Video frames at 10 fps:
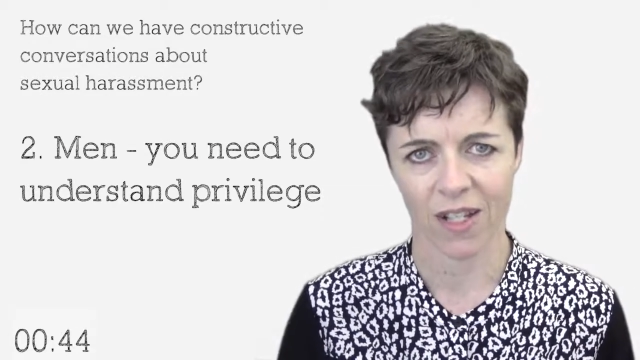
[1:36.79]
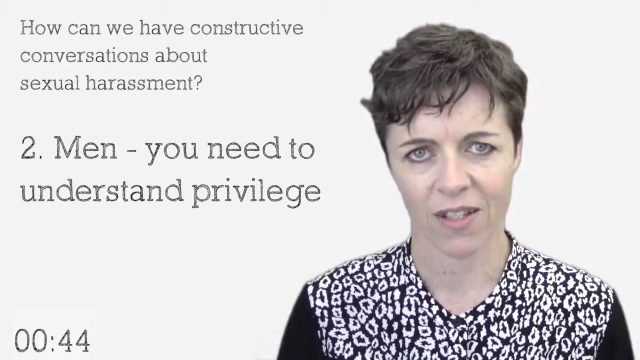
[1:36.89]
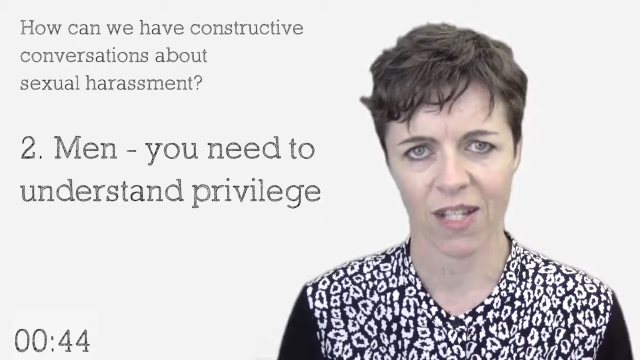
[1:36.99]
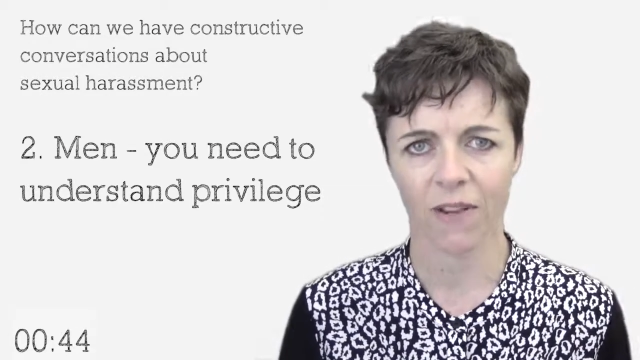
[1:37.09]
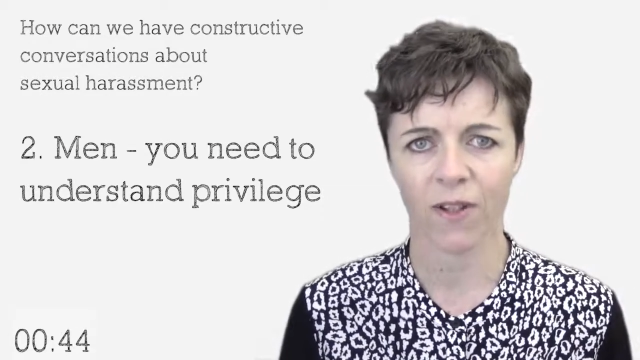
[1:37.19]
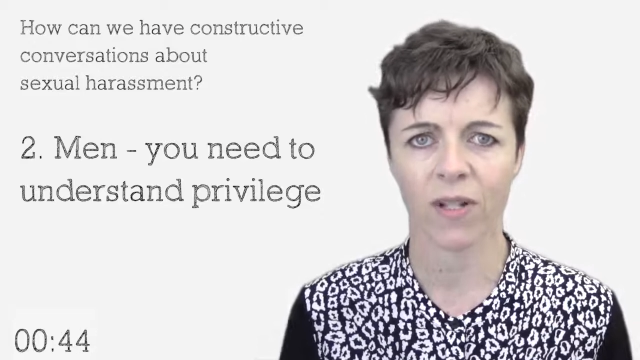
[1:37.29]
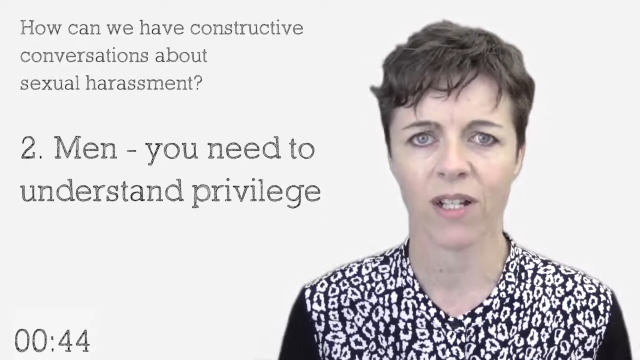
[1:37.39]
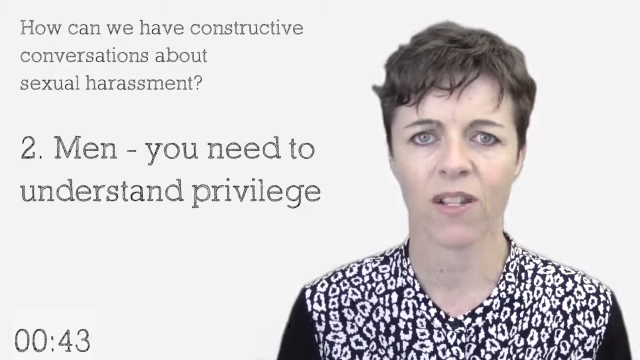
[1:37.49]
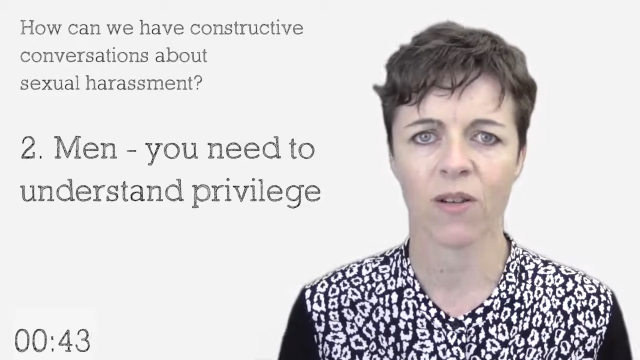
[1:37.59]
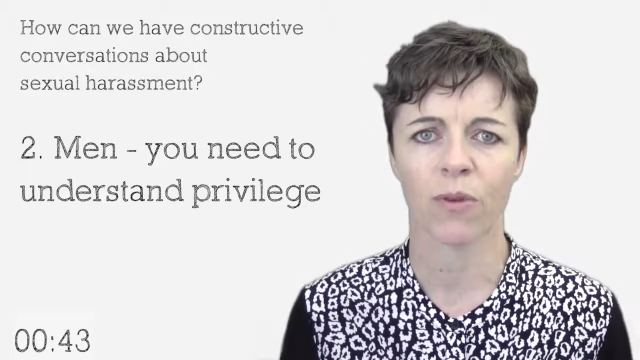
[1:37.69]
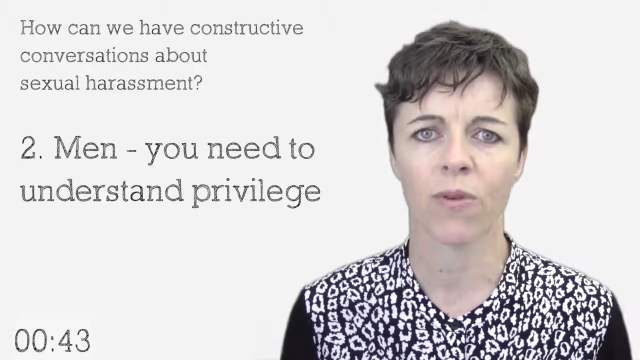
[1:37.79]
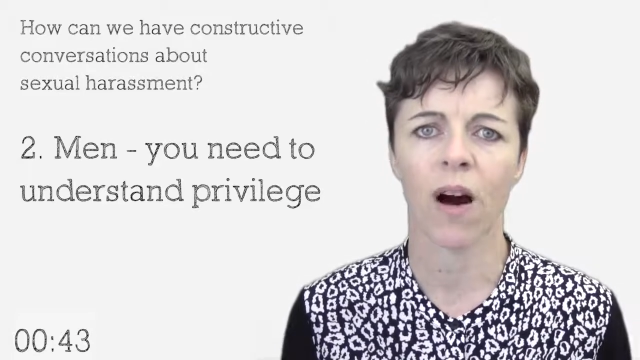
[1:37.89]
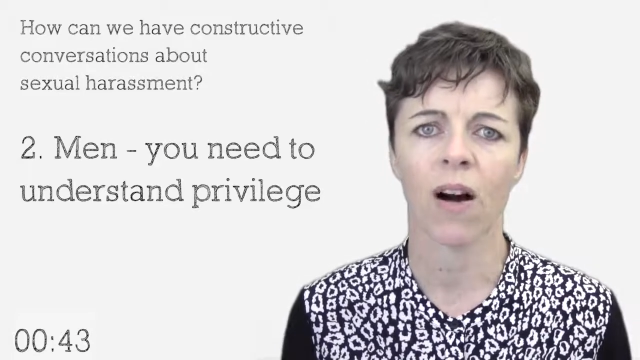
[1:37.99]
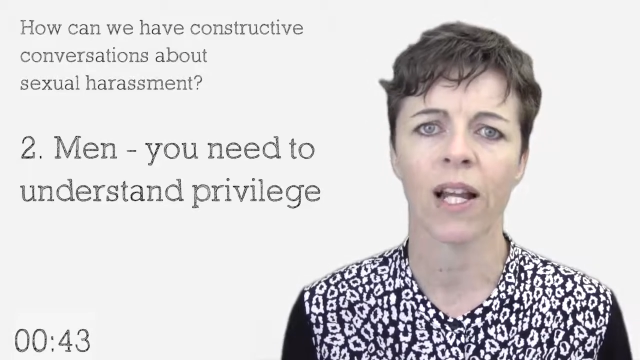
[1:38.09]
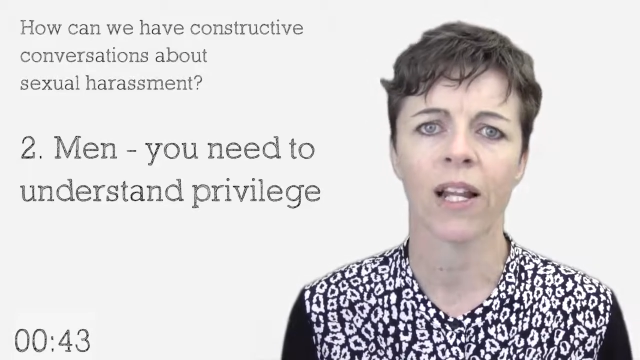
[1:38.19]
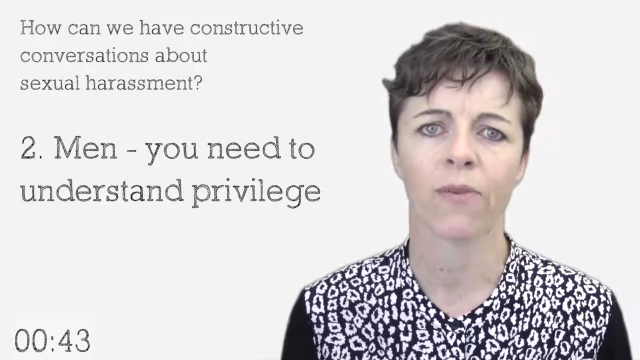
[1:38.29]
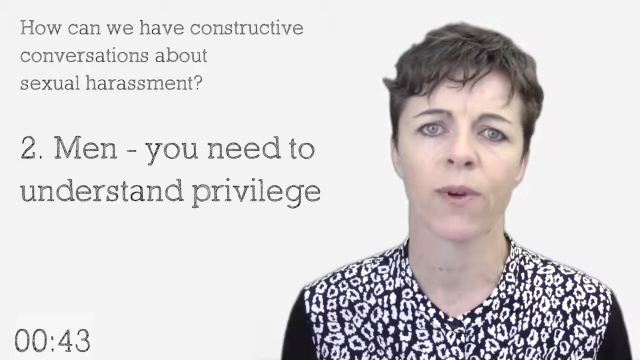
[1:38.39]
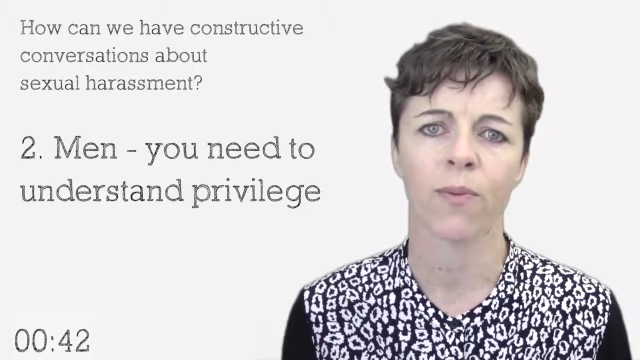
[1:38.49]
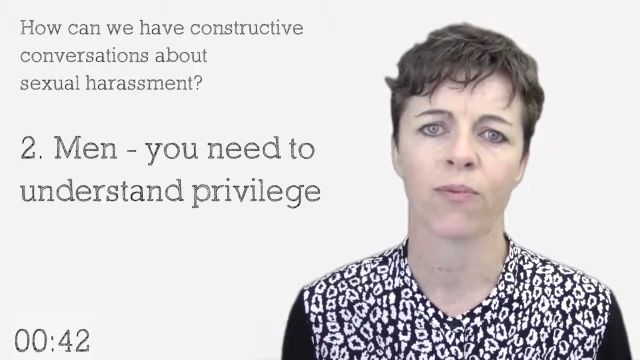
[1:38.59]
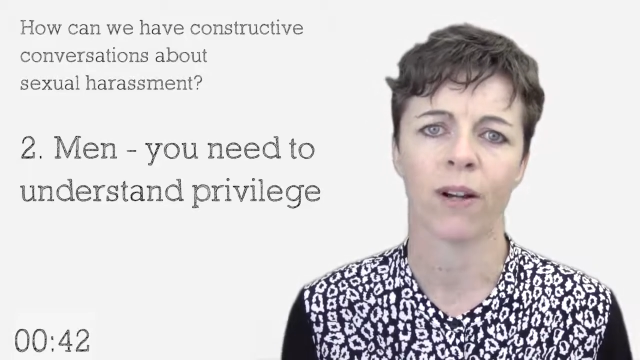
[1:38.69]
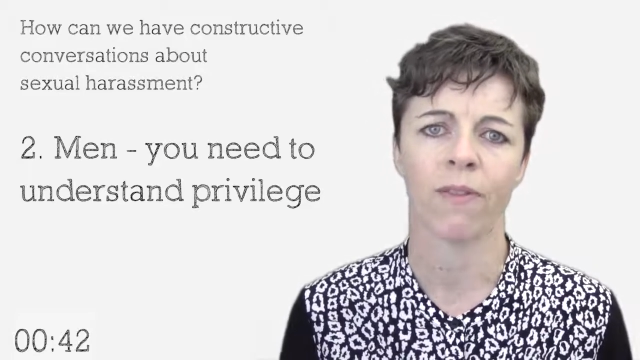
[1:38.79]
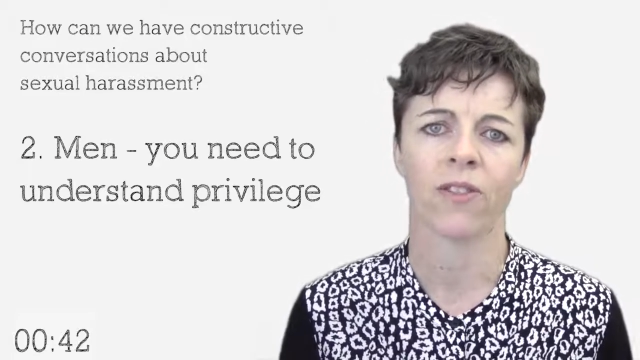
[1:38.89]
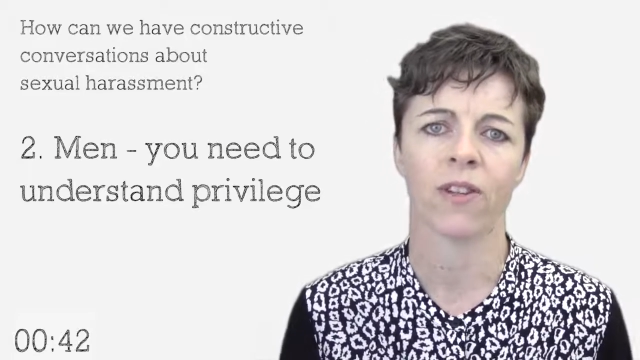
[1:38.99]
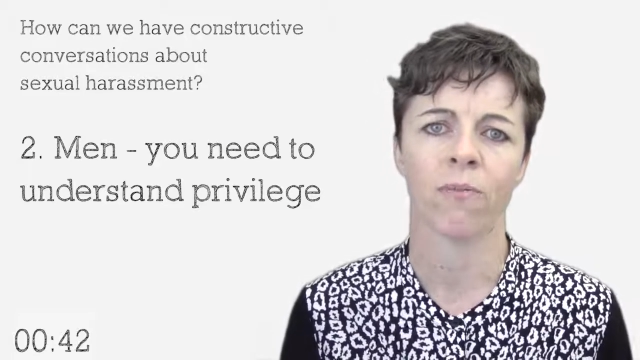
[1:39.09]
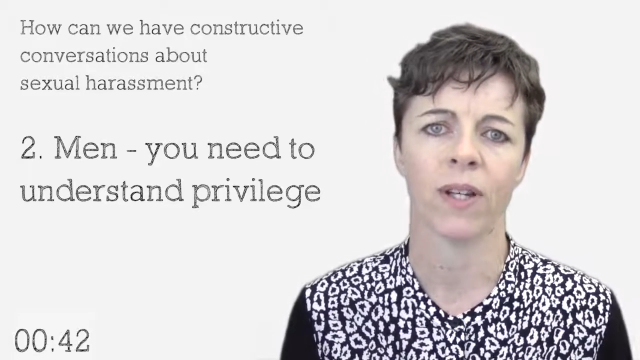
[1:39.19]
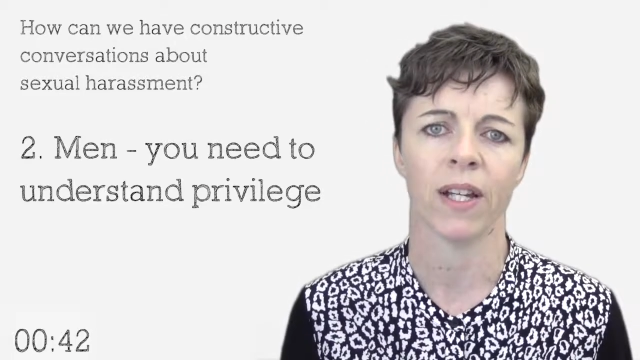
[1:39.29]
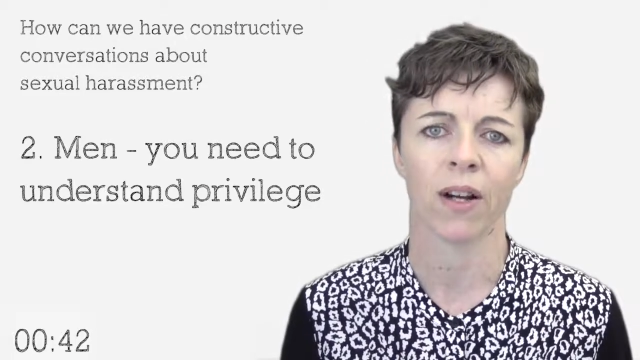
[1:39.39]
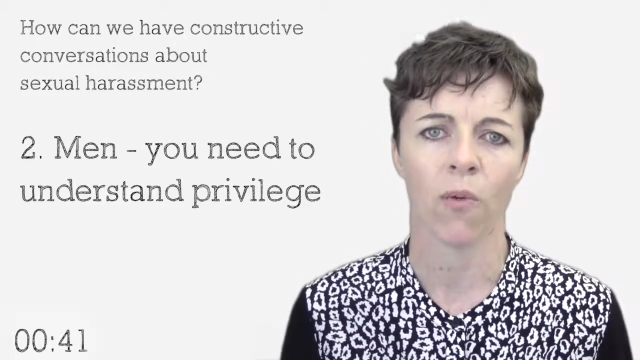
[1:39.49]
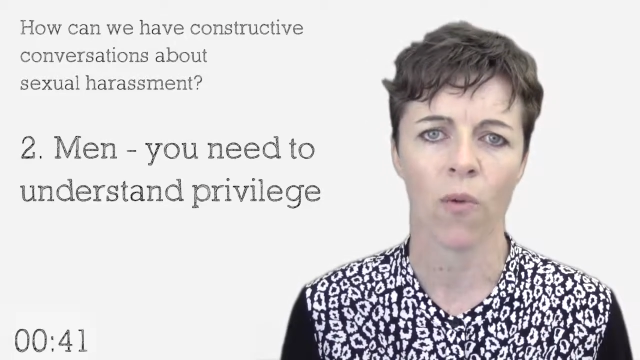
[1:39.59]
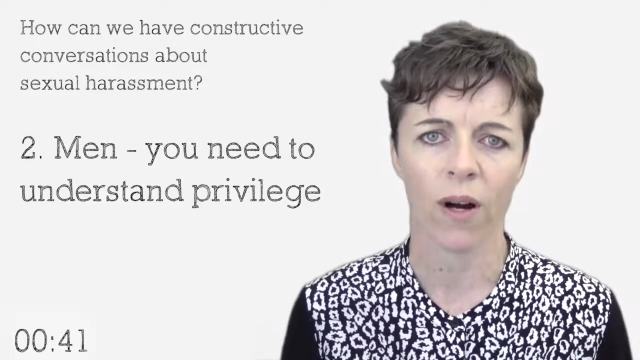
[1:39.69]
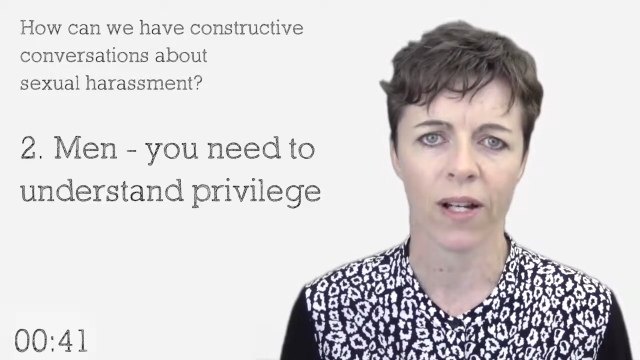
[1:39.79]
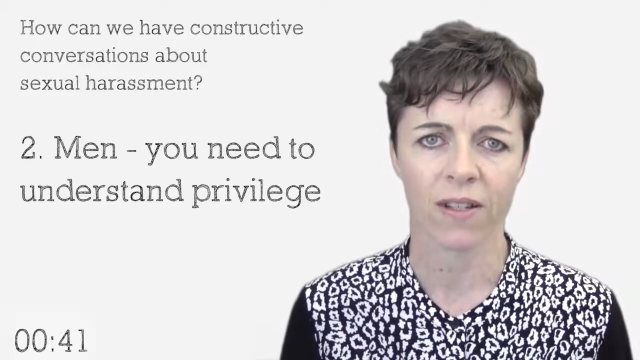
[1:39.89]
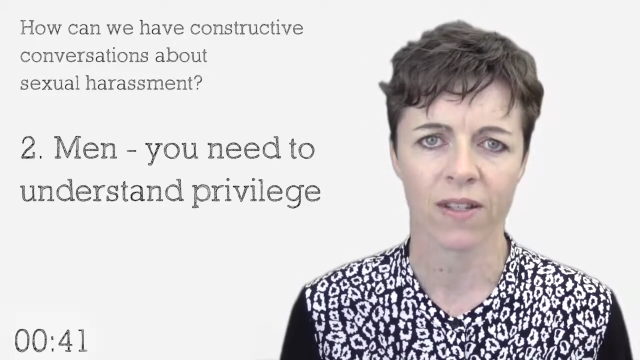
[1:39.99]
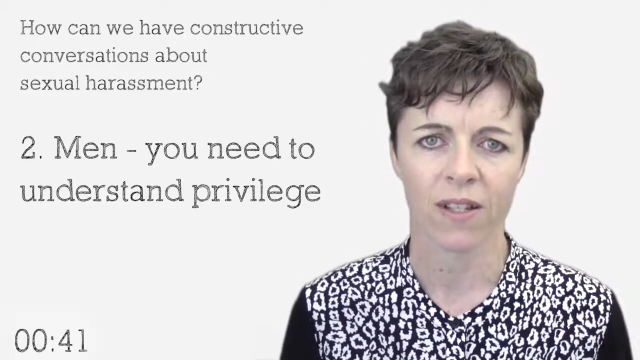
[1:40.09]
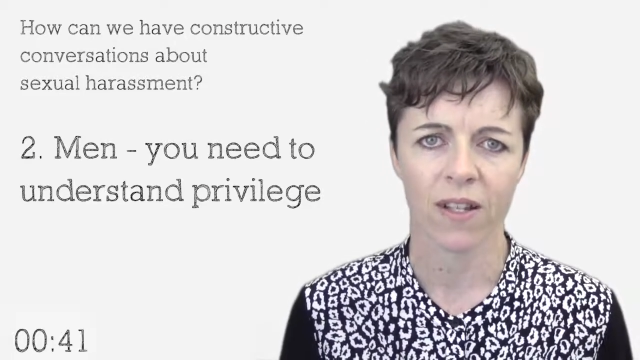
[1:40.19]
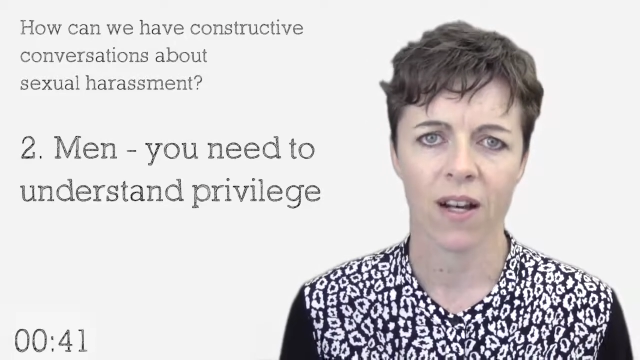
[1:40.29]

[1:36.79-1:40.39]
To give you an example, I live with the privilege of being white.